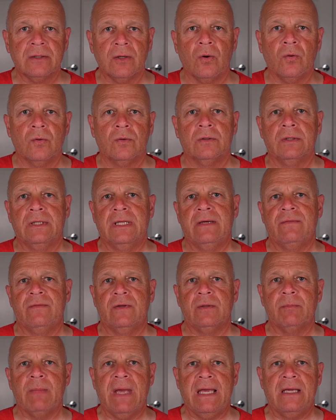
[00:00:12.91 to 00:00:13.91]
locally
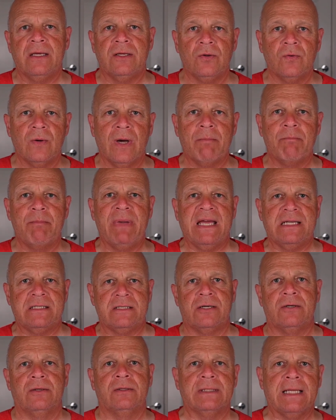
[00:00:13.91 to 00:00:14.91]
will make you a
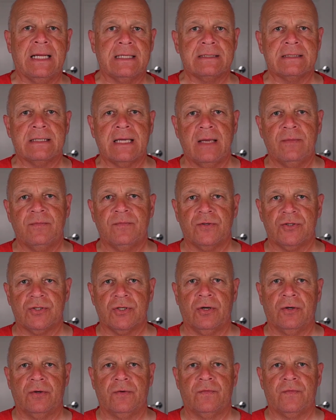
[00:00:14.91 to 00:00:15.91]
better landscape
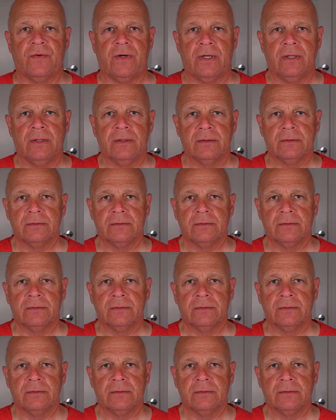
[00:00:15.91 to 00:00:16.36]
photographer.